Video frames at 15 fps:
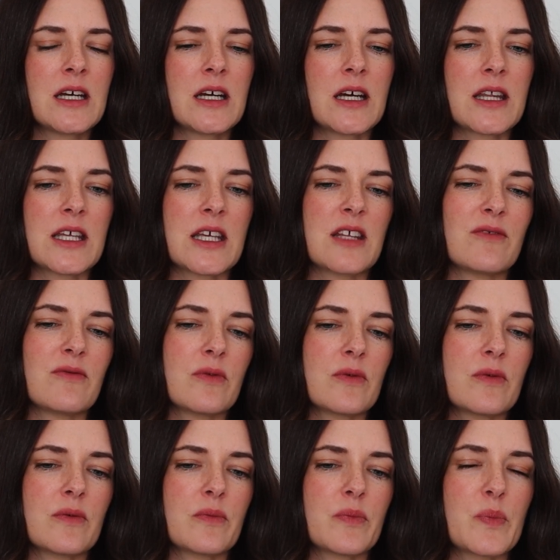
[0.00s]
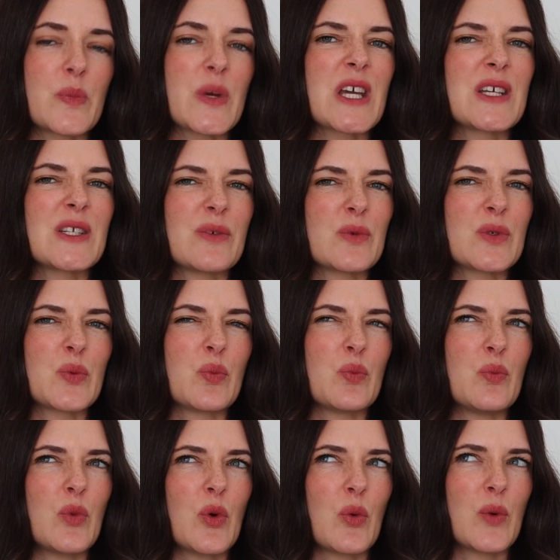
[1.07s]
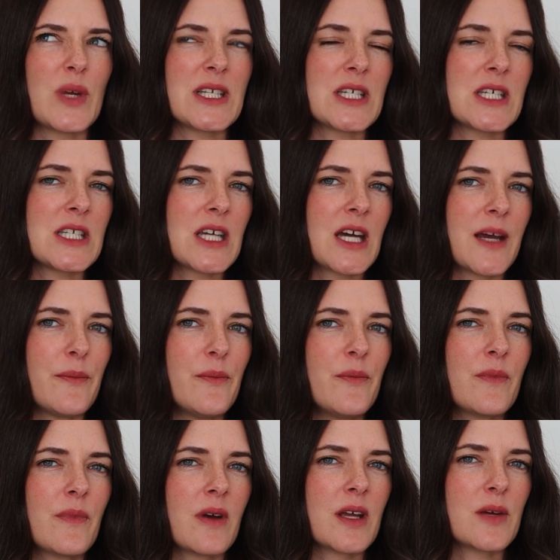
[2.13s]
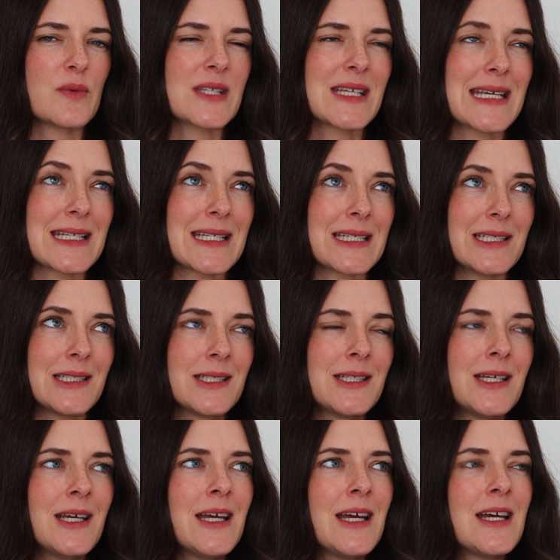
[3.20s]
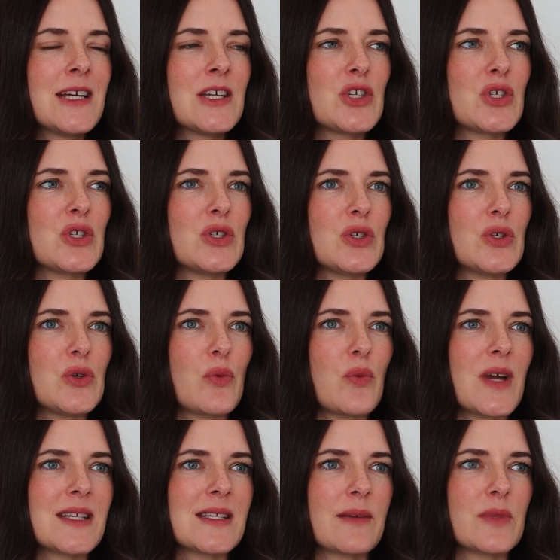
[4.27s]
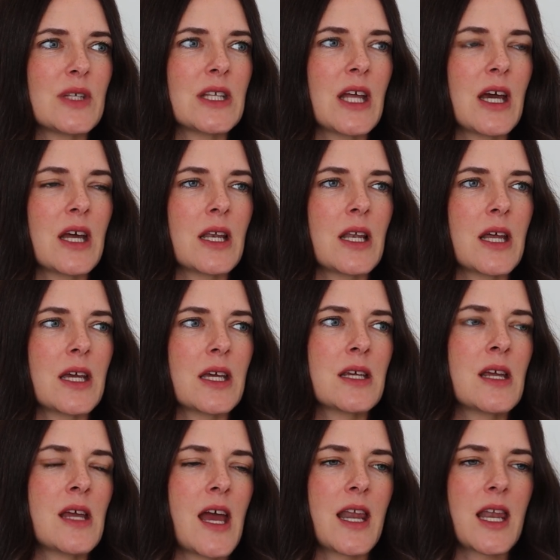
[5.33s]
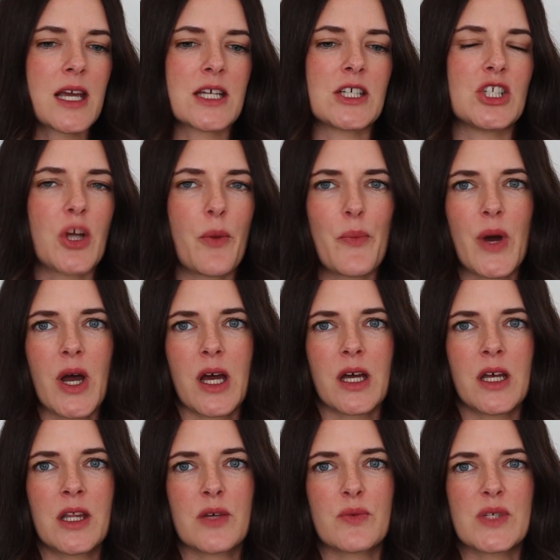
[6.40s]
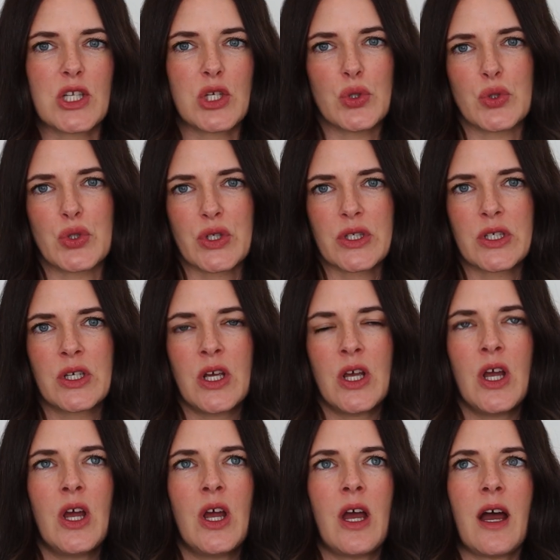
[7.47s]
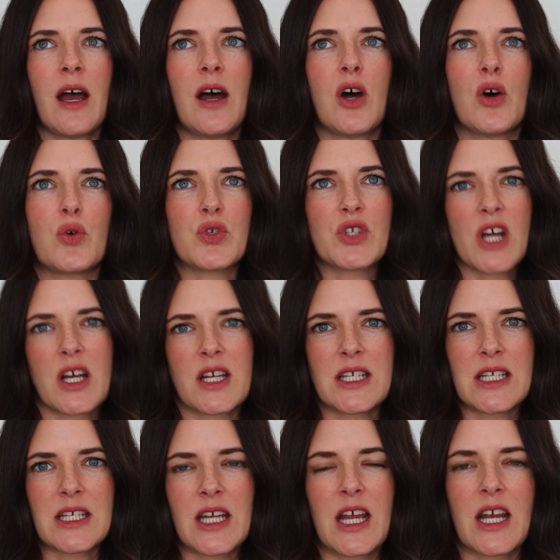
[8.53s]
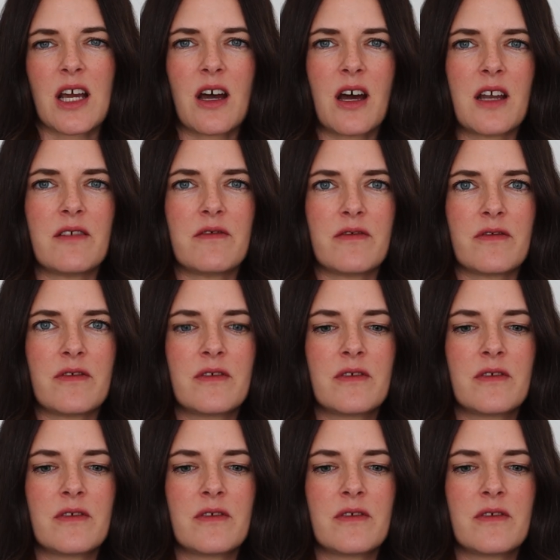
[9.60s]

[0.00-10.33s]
I think because it was more winter time, it was easier to wear something that like had like a jumper that was loose or tucked in, and it kind of